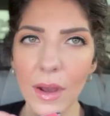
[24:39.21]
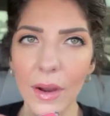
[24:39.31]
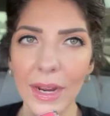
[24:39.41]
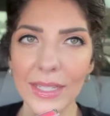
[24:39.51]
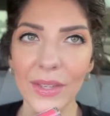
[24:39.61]

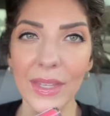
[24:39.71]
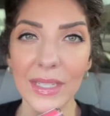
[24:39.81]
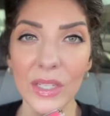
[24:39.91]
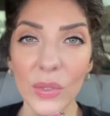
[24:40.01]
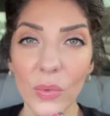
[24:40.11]
All right, so
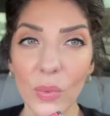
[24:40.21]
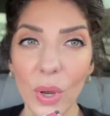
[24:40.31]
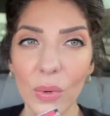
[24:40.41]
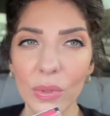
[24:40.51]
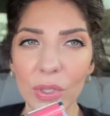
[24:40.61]
this is
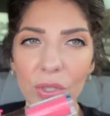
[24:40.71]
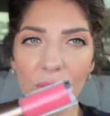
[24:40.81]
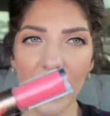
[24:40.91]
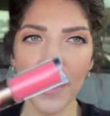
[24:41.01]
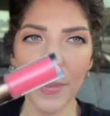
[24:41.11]
Rose
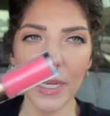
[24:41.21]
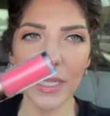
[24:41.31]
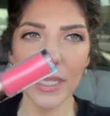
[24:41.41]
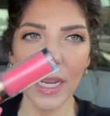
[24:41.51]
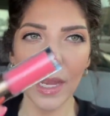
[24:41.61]
Drip, and
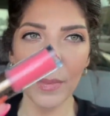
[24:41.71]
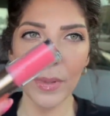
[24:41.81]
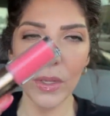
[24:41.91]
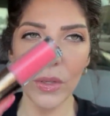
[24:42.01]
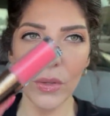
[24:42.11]
it's like a
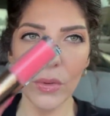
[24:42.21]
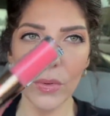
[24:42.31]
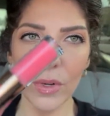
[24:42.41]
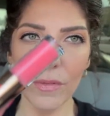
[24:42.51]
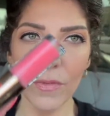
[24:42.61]

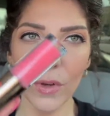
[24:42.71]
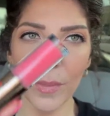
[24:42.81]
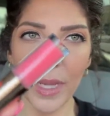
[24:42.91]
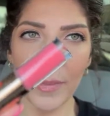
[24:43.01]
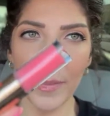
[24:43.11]
beautiful
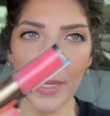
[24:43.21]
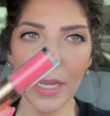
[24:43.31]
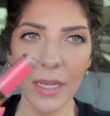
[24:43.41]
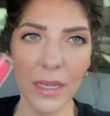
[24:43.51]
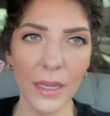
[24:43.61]
baby
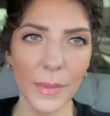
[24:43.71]
pink.